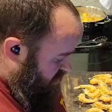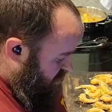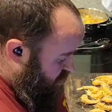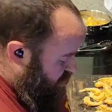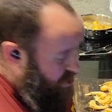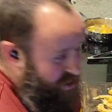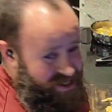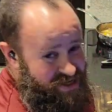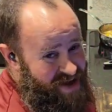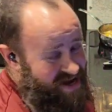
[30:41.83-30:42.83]
and turning it
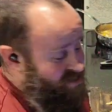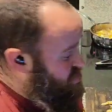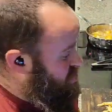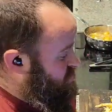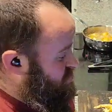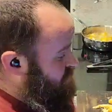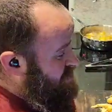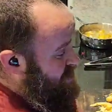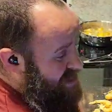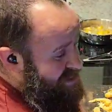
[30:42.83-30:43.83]
into mac and cheese.
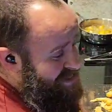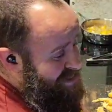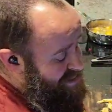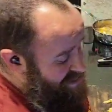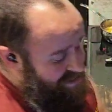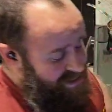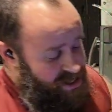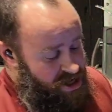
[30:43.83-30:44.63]
It's delicious.